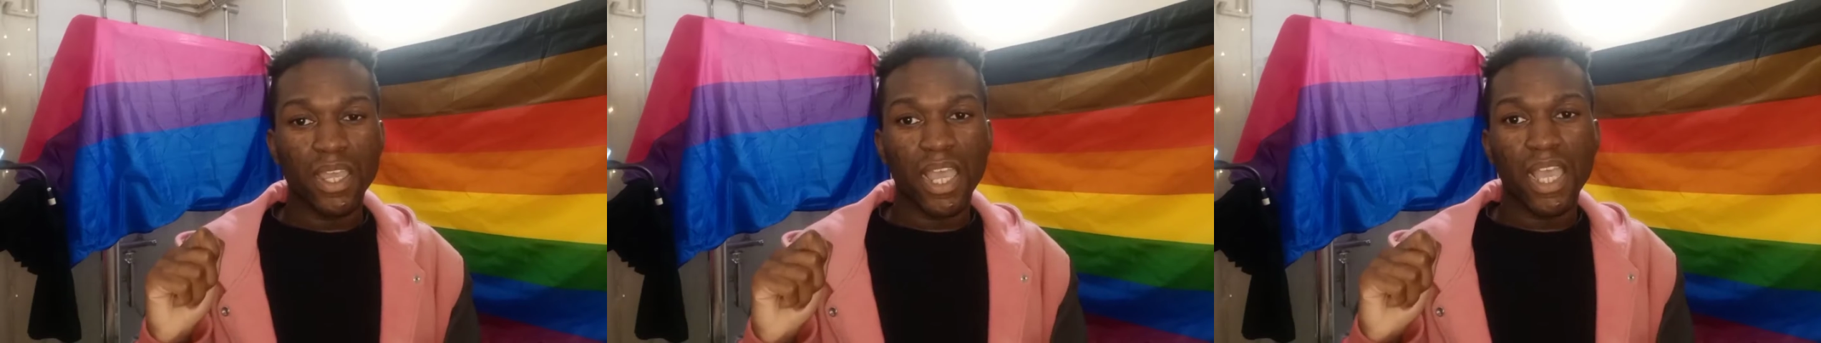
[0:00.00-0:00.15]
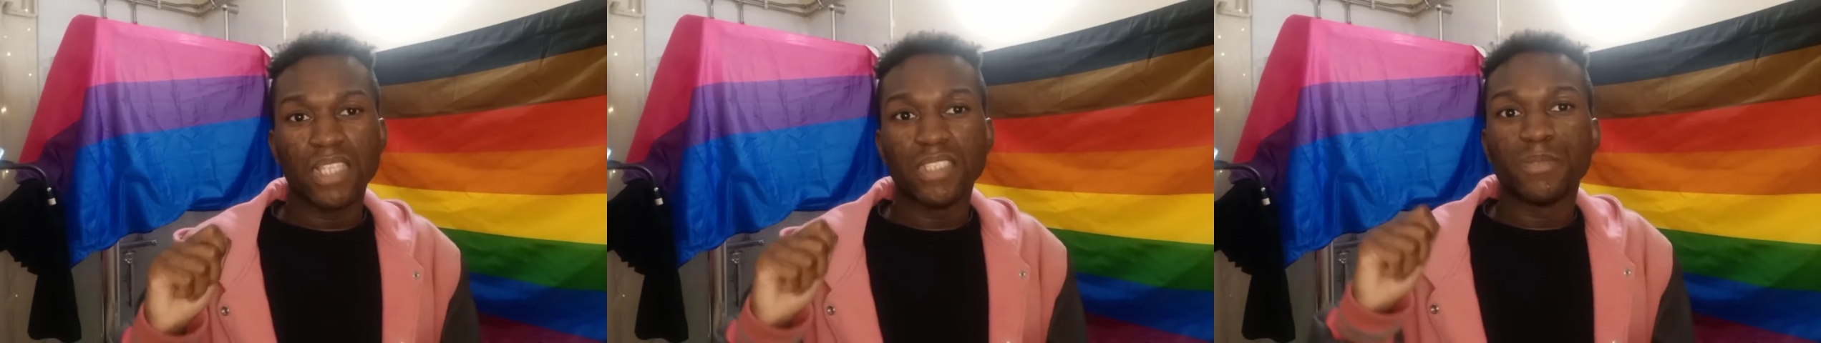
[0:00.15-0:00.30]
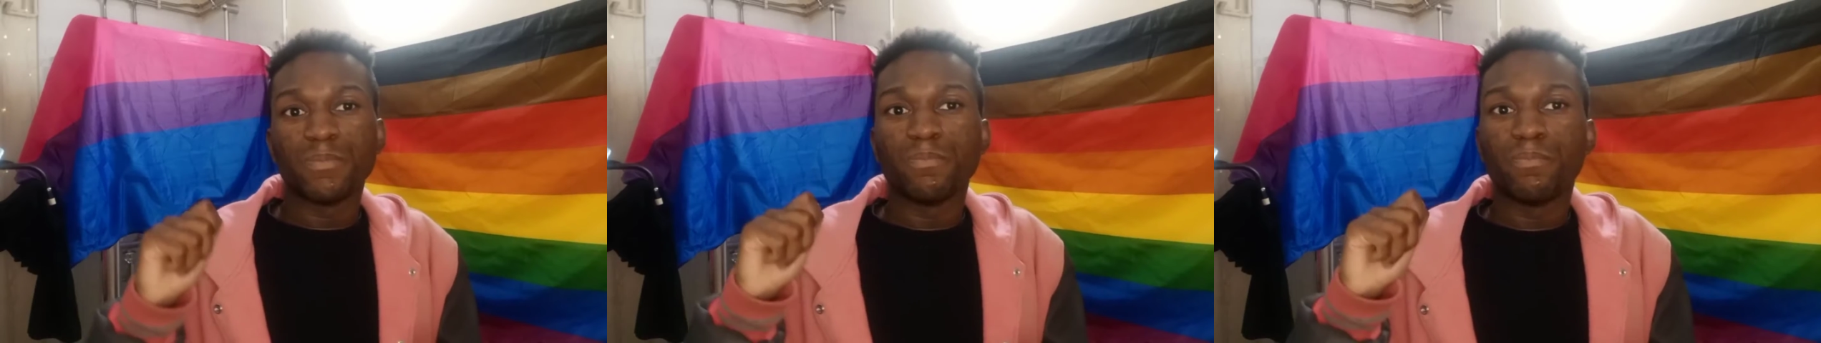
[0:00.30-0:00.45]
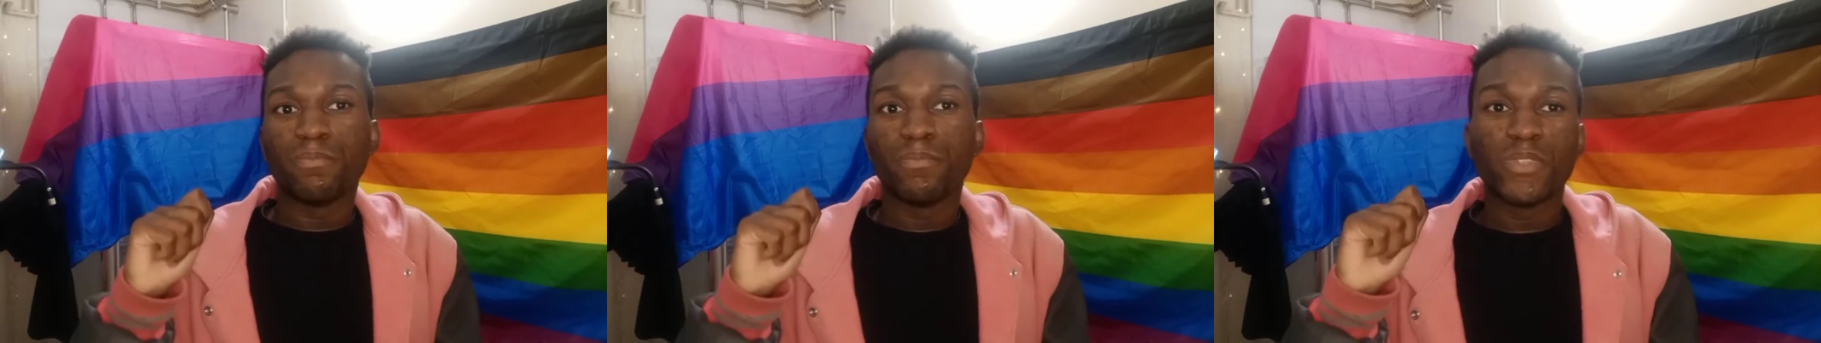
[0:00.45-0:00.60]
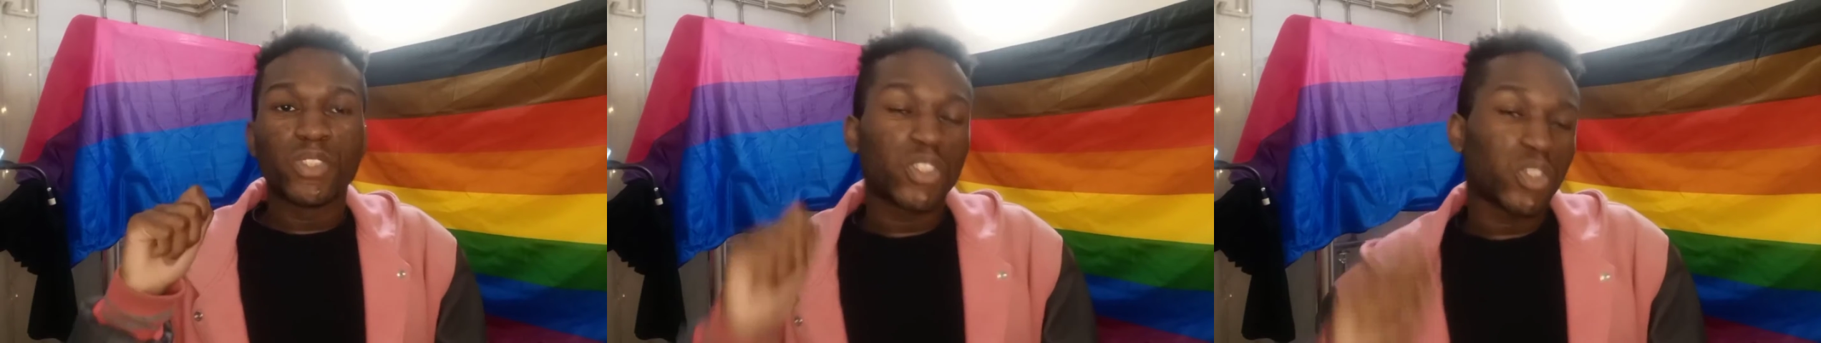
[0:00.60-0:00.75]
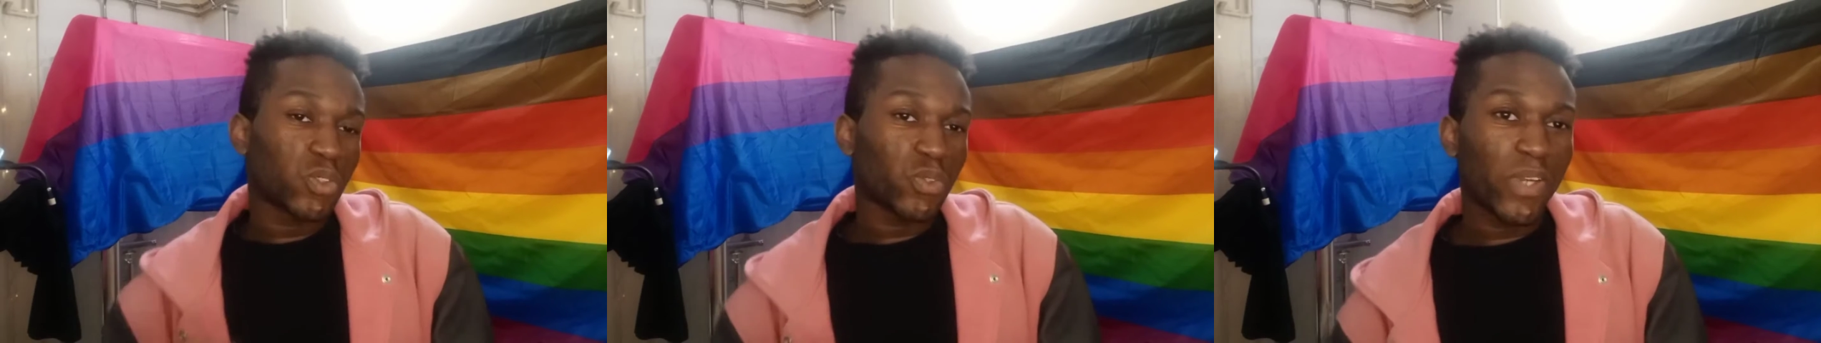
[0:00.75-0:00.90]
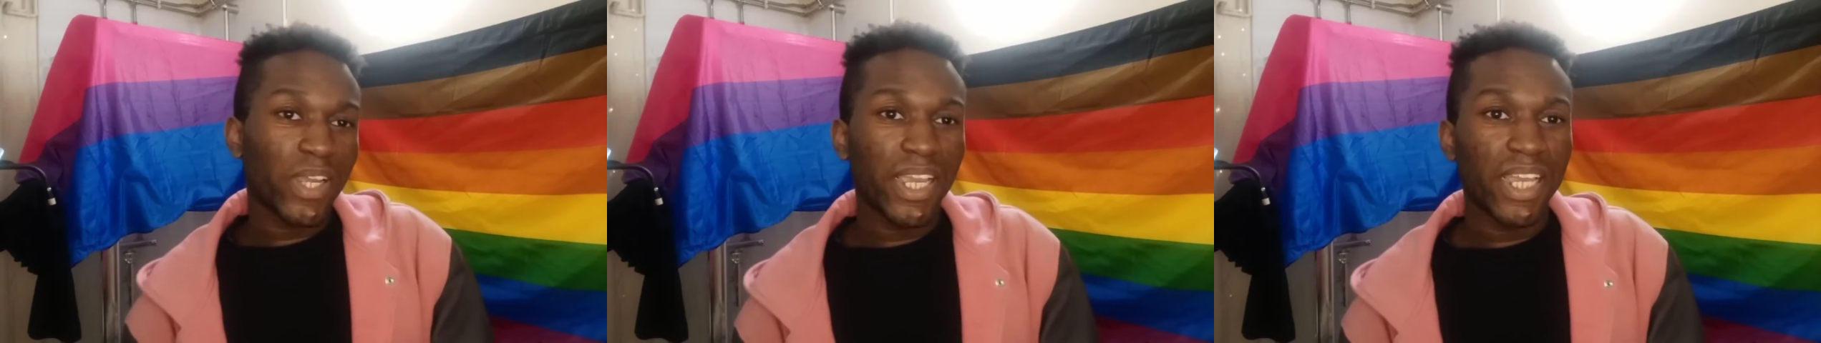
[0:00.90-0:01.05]
and
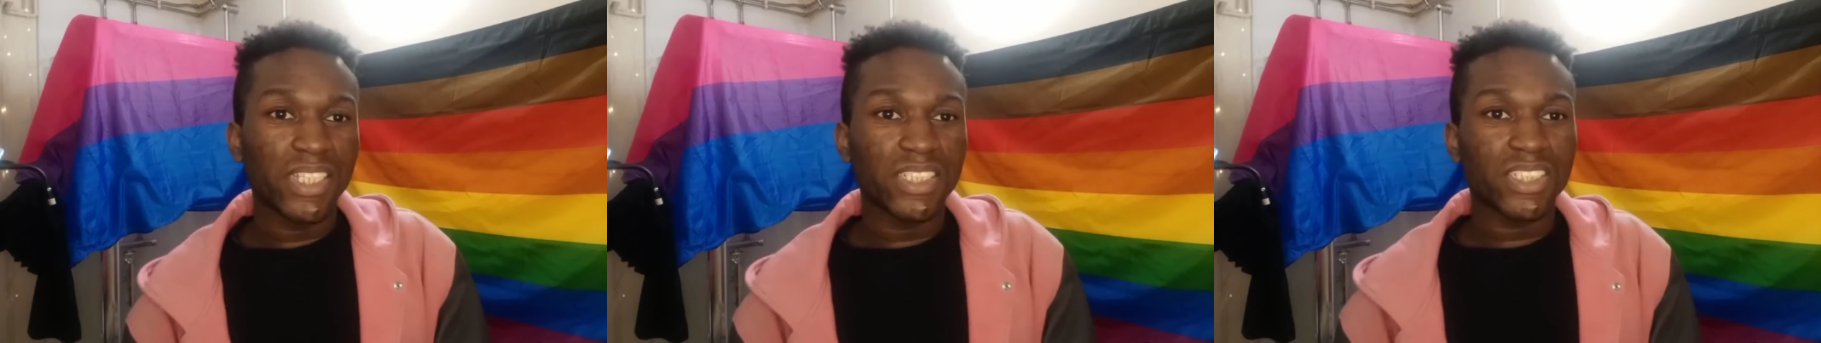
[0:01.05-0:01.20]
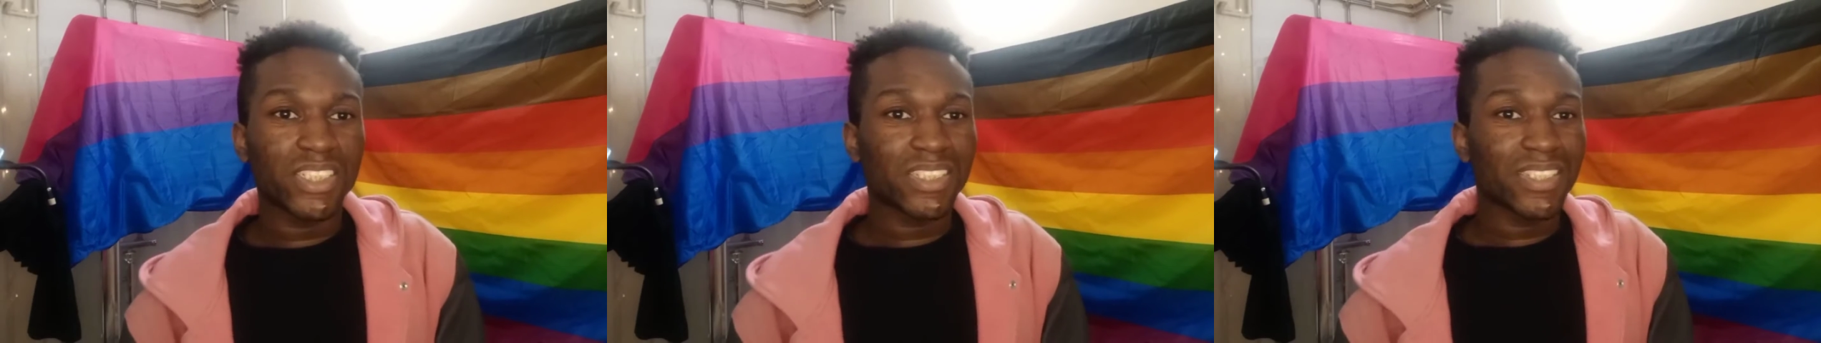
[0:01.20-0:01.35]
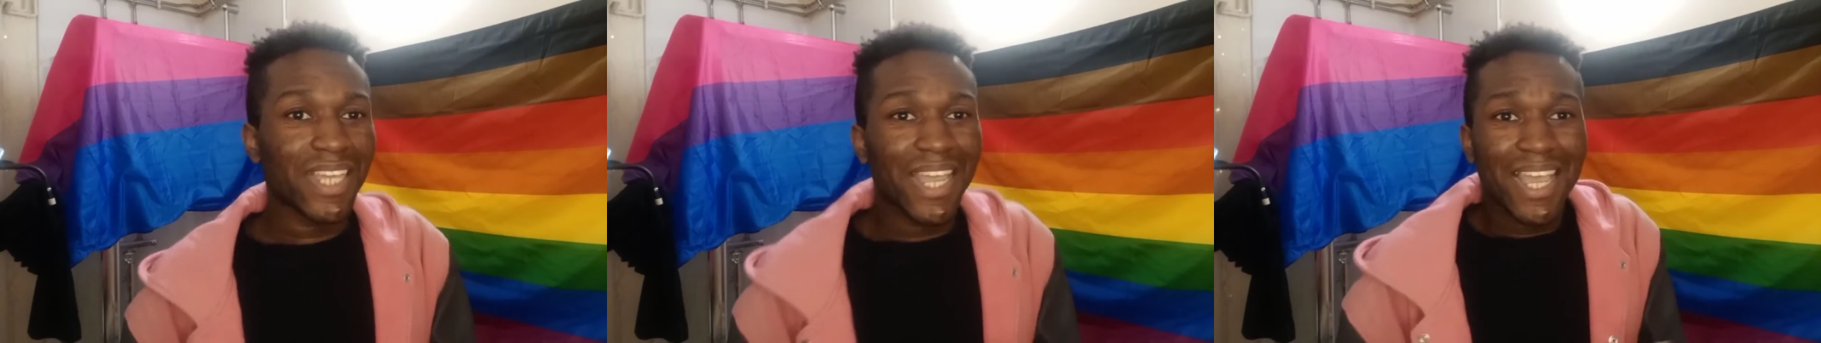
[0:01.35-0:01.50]
stretch,